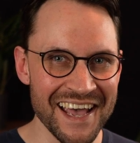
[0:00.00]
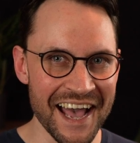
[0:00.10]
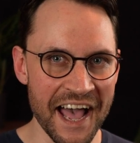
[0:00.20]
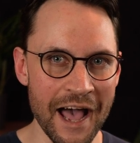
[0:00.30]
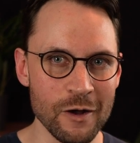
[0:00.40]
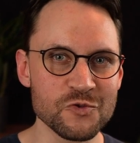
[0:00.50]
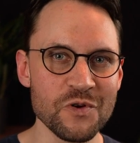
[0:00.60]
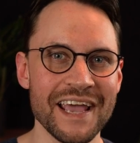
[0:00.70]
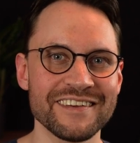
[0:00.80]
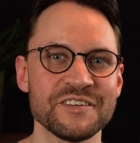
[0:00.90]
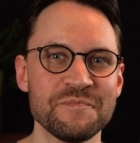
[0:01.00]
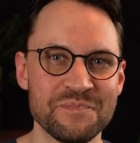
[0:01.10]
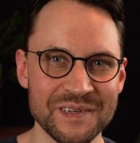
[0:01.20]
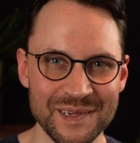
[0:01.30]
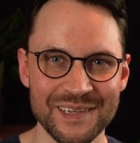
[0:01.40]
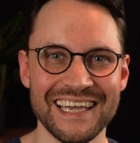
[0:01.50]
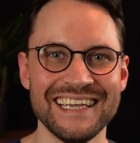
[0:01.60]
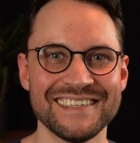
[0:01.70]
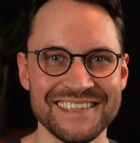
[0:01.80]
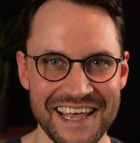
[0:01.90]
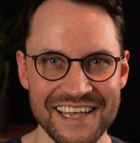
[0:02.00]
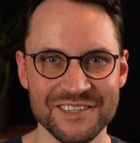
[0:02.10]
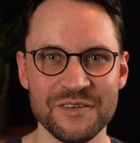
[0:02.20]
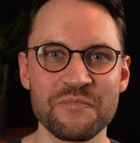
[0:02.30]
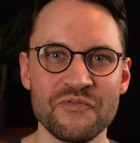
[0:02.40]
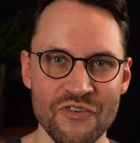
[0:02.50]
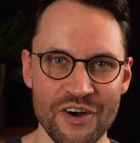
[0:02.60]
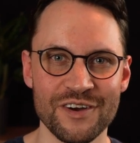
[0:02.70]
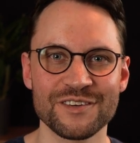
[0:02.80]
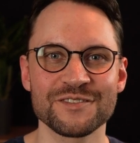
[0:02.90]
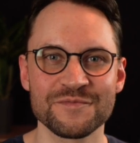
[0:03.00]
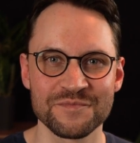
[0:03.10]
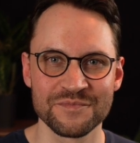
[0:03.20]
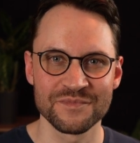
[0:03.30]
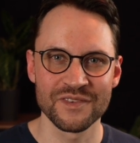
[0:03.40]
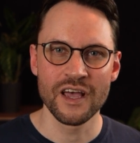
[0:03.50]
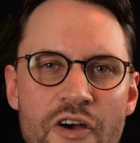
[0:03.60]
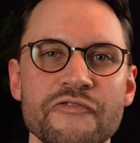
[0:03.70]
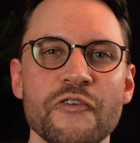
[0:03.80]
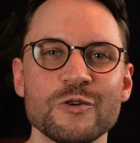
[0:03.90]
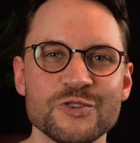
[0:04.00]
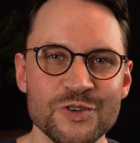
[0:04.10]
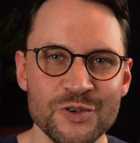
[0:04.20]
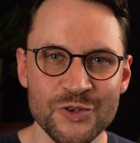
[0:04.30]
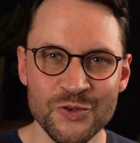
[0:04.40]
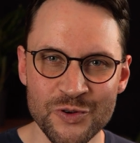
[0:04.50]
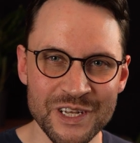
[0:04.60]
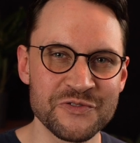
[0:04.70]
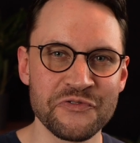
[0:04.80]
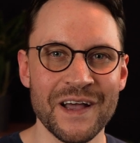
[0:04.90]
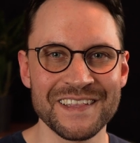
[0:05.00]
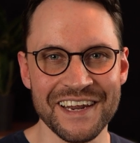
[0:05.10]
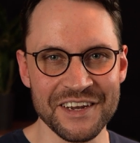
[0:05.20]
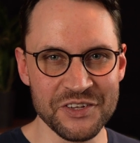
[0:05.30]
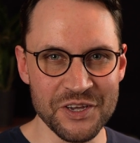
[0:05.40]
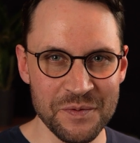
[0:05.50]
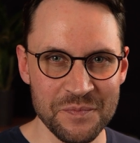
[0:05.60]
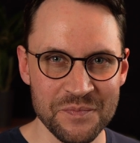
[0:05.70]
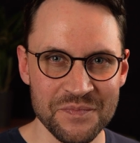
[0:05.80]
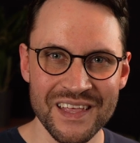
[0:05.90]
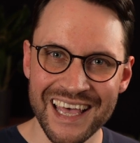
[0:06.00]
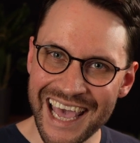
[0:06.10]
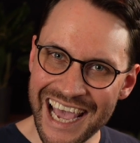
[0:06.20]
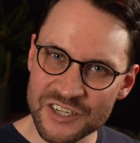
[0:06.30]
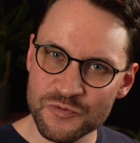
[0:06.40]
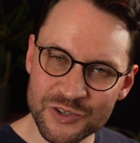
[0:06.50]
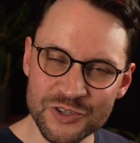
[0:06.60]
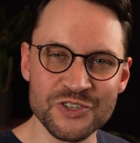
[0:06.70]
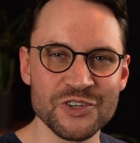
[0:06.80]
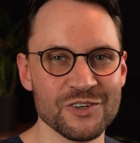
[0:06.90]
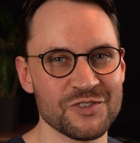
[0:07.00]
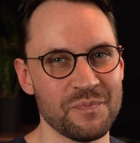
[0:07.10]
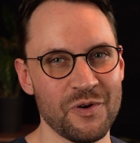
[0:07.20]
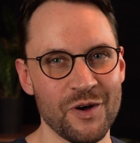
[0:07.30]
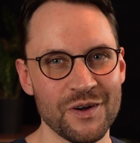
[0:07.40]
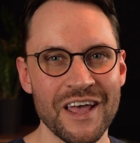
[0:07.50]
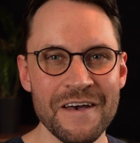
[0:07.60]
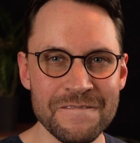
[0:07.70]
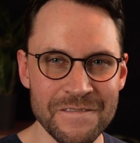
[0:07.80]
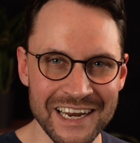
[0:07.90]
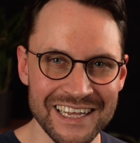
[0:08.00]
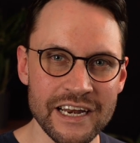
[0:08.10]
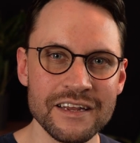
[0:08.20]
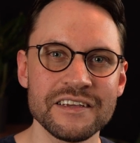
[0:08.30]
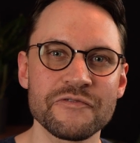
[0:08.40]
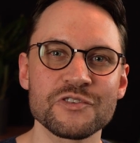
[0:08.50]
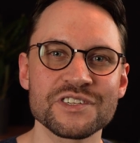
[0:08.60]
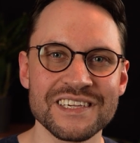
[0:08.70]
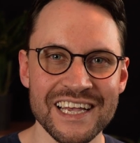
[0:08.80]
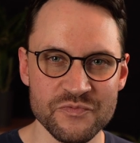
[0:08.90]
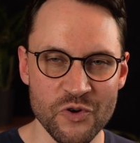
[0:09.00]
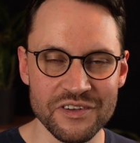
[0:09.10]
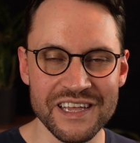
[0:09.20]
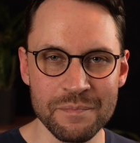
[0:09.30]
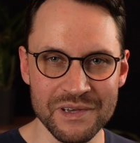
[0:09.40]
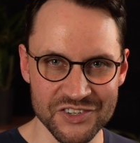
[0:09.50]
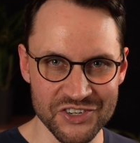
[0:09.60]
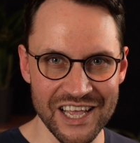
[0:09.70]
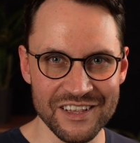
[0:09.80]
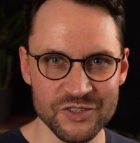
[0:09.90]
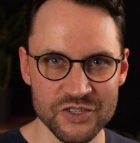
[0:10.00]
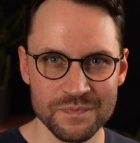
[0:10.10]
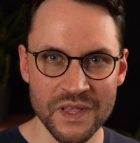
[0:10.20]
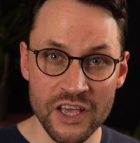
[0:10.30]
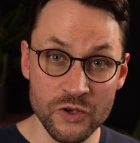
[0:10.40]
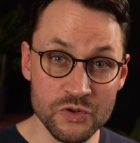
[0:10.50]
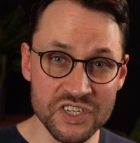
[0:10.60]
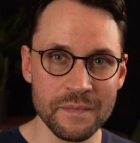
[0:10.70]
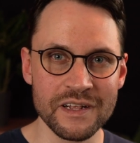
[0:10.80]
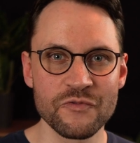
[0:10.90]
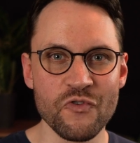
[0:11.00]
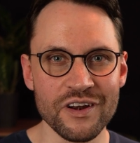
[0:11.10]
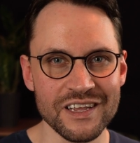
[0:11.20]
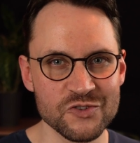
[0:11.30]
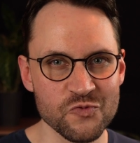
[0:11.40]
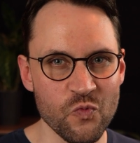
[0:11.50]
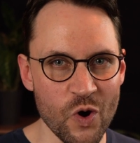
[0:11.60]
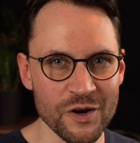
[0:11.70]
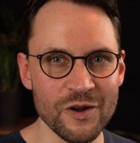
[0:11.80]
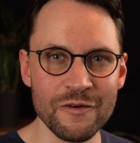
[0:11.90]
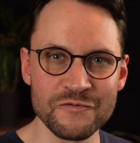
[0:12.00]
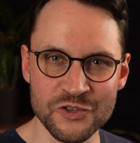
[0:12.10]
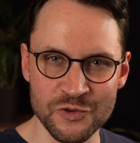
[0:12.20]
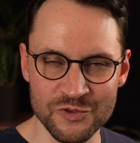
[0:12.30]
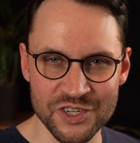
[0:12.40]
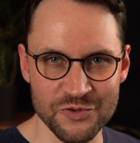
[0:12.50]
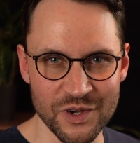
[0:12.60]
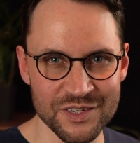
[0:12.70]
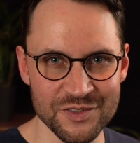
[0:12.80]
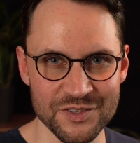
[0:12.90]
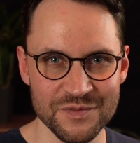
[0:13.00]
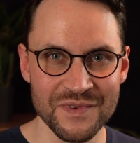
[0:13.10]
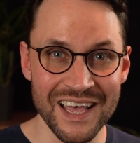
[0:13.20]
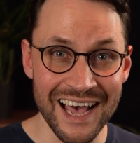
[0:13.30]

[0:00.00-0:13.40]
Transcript: How to actually build a SaaS product. First, you need to find an idea. As we just touched upon, finding an idea for a SaaS product can be a challenge. You typically run into one of two situations.